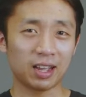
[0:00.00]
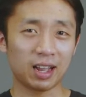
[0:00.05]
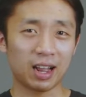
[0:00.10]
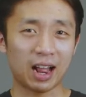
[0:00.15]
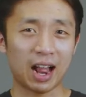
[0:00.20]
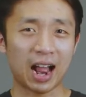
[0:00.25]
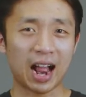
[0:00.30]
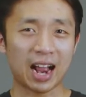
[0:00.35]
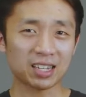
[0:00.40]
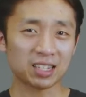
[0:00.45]

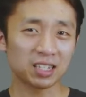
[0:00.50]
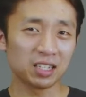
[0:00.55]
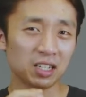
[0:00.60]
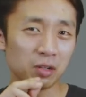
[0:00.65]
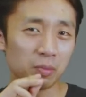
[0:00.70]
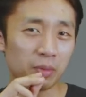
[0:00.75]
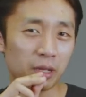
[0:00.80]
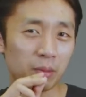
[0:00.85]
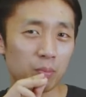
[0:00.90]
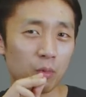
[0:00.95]
has a little
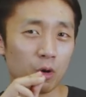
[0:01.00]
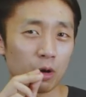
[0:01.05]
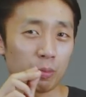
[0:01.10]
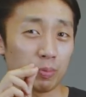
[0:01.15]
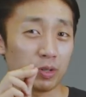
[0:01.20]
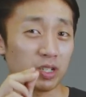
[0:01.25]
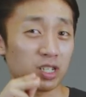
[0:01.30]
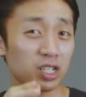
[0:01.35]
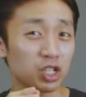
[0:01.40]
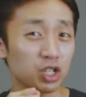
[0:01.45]
bit more
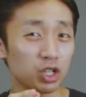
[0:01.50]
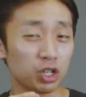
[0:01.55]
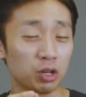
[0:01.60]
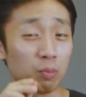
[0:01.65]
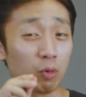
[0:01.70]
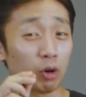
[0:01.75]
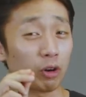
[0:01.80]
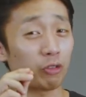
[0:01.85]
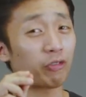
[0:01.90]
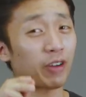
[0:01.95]
precision,
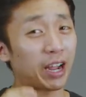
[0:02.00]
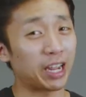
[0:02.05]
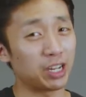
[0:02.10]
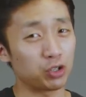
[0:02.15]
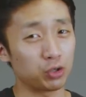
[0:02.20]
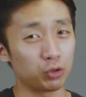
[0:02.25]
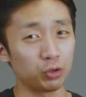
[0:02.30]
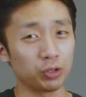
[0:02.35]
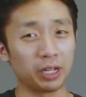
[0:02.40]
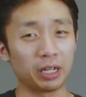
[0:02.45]
more
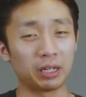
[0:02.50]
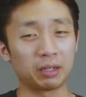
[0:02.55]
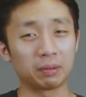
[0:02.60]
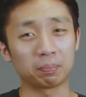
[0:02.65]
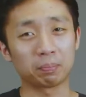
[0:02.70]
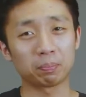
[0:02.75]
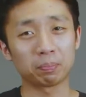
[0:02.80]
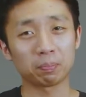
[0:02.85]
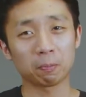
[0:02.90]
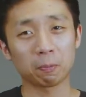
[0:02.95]
fine-tuning.
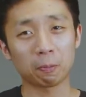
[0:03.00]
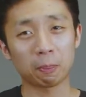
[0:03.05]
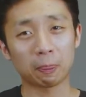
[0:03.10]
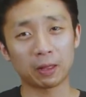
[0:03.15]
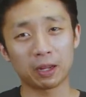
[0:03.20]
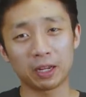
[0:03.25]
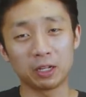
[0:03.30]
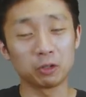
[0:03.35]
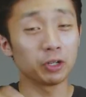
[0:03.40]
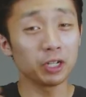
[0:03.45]

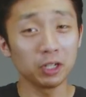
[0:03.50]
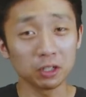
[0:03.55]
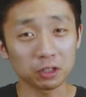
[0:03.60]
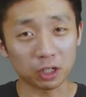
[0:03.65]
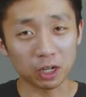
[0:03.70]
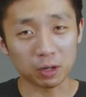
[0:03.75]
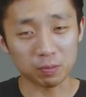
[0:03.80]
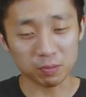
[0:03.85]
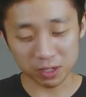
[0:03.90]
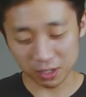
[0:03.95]
In real
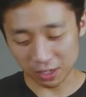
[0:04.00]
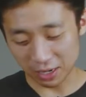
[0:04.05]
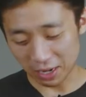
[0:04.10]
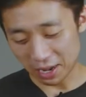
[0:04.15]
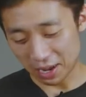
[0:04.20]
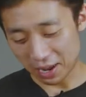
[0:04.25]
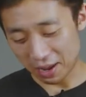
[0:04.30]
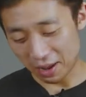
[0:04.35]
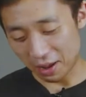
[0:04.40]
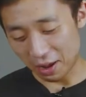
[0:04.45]
terms,
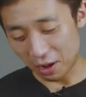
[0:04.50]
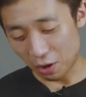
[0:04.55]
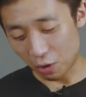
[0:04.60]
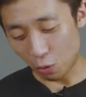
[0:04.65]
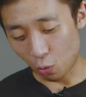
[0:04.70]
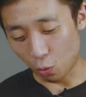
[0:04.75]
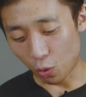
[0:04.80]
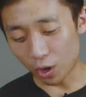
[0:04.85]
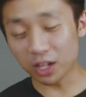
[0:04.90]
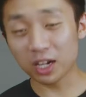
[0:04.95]

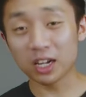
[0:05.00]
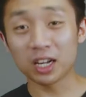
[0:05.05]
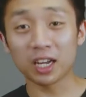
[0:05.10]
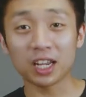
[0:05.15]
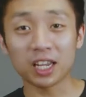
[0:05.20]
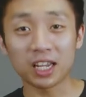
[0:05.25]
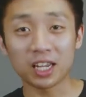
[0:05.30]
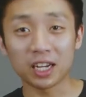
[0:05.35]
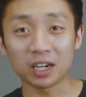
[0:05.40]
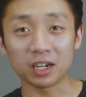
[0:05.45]
one
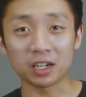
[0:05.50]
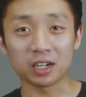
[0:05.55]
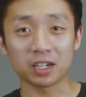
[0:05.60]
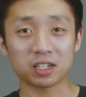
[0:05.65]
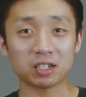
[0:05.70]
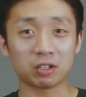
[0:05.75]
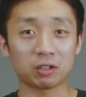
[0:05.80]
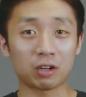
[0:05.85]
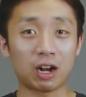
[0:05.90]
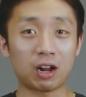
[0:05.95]
click here
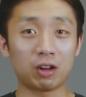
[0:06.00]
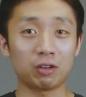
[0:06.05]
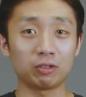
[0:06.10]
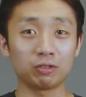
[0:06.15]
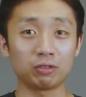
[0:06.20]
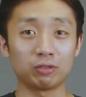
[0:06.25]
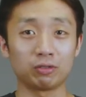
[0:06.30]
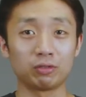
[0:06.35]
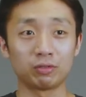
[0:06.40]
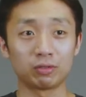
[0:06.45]
is
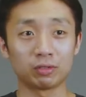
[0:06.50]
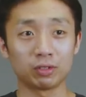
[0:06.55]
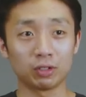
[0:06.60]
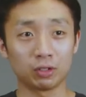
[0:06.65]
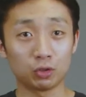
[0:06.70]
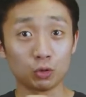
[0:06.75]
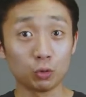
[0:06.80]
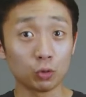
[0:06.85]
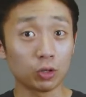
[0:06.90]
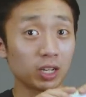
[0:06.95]
around
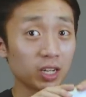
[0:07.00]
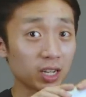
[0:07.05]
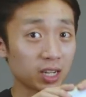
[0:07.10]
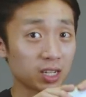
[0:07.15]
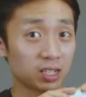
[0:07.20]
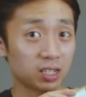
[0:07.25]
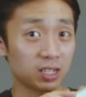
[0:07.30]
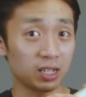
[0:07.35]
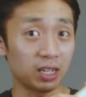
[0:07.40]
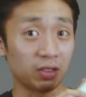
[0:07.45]
2
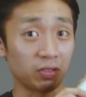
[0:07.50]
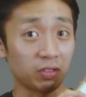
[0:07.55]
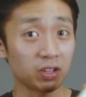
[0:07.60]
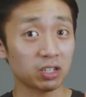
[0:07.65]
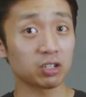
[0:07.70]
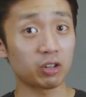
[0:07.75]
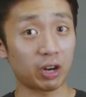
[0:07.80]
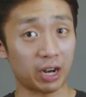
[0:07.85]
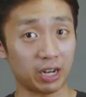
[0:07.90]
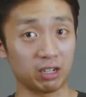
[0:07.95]
clicks in this
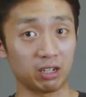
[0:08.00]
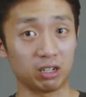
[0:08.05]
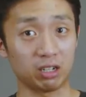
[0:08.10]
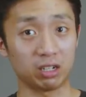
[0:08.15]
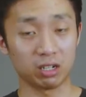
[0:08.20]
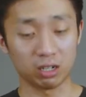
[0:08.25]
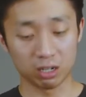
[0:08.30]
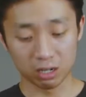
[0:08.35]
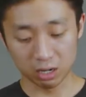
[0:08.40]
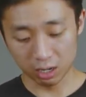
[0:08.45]
grinder.
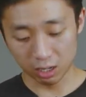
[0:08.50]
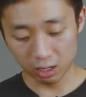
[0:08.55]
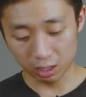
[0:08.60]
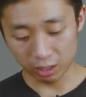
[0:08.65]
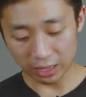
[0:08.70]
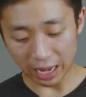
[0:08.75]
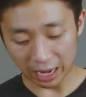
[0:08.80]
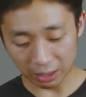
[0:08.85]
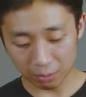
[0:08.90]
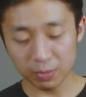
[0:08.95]

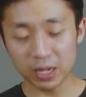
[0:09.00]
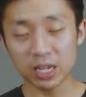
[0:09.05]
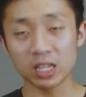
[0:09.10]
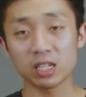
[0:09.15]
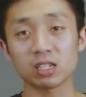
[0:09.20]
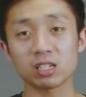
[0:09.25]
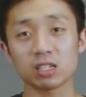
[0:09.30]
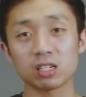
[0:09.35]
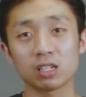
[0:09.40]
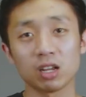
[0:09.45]
That
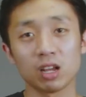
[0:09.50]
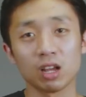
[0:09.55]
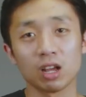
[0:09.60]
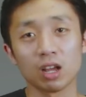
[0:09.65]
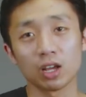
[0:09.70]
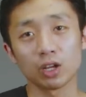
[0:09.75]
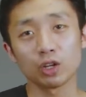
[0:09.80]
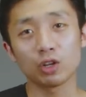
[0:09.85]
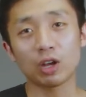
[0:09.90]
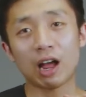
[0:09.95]
means
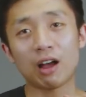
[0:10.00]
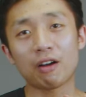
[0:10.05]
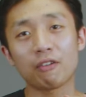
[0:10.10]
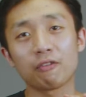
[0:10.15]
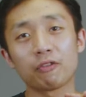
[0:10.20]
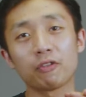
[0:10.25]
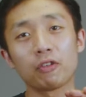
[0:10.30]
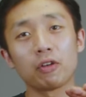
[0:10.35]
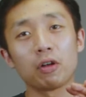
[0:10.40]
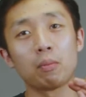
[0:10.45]
you
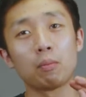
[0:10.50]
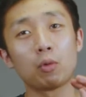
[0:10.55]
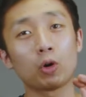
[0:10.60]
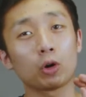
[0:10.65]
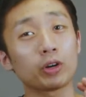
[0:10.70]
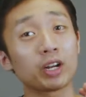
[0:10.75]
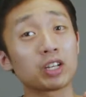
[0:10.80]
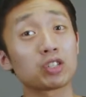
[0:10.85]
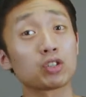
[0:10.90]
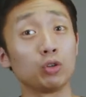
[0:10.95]
have more
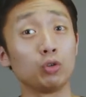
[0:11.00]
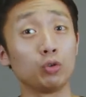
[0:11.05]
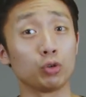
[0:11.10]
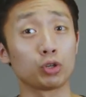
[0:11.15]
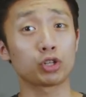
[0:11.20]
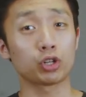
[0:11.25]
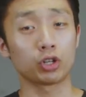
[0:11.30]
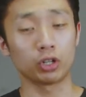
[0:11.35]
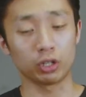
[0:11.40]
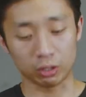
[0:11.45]

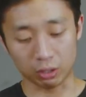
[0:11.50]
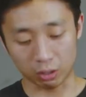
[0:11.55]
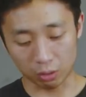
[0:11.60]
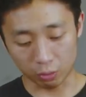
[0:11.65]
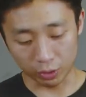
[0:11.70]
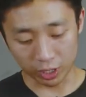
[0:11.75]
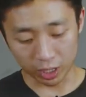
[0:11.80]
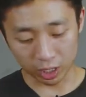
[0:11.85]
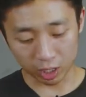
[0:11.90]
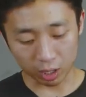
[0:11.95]
resolution
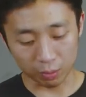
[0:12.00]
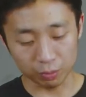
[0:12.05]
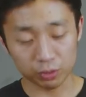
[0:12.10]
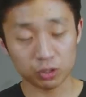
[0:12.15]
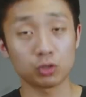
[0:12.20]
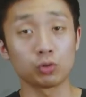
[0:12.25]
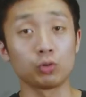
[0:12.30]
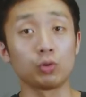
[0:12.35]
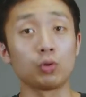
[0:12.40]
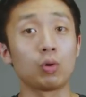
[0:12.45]
when it comes
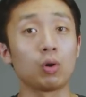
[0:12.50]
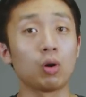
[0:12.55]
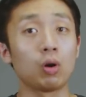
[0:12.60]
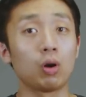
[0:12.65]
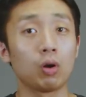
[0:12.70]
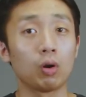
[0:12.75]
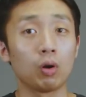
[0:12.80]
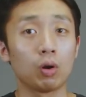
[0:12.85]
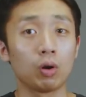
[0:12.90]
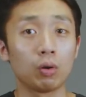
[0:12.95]
to
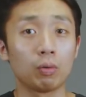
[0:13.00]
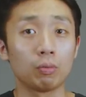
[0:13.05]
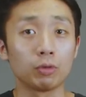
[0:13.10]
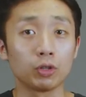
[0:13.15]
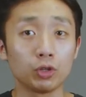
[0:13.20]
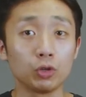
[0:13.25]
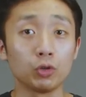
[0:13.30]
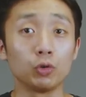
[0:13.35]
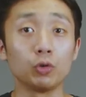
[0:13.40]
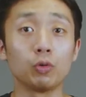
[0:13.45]

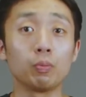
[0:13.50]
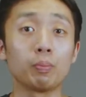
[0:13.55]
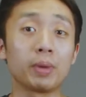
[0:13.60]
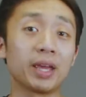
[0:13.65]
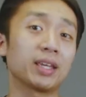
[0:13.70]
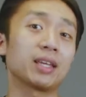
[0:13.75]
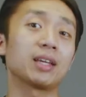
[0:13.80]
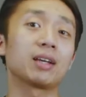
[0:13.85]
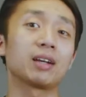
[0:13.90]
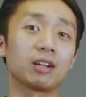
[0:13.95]
you
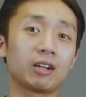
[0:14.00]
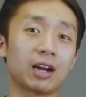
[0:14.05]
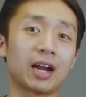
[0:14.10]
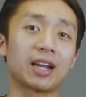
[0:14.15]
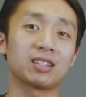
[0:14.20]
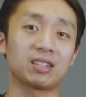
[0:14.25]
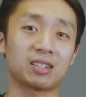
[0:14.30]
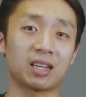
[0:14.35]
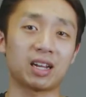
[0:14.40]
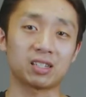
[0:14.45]
making a
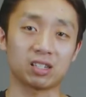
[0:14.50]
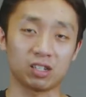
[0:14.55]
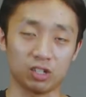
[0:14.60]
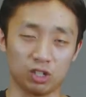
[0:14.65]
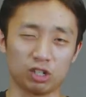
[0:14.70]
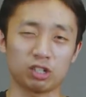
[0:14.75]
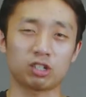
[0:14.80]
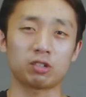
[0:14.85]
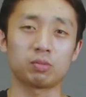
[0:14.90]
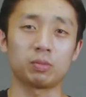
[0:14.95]
grind size
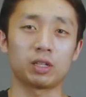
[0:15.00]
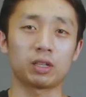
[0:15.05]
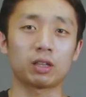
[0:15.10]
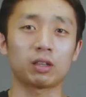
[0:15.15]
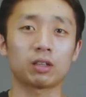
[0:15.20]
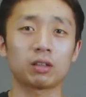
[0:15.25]
adjustment.